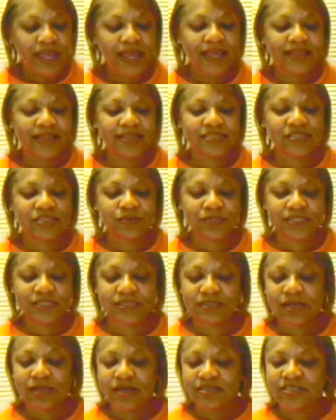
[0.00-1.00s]
and this
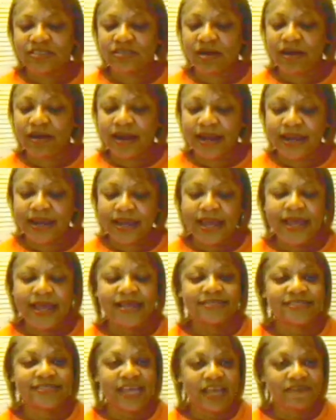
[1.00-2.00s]
was starring
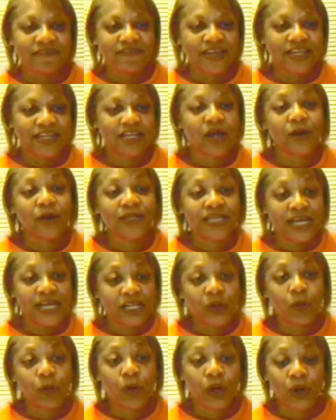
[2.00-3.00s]
David
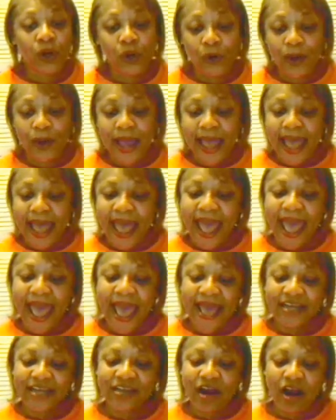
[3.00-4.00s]
Oyelowo
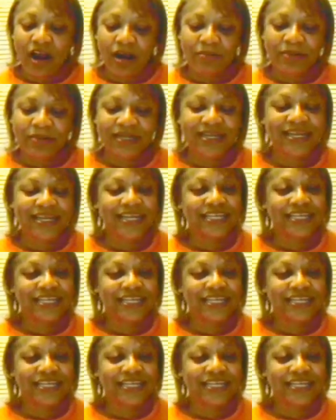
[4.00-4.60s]
and Carmen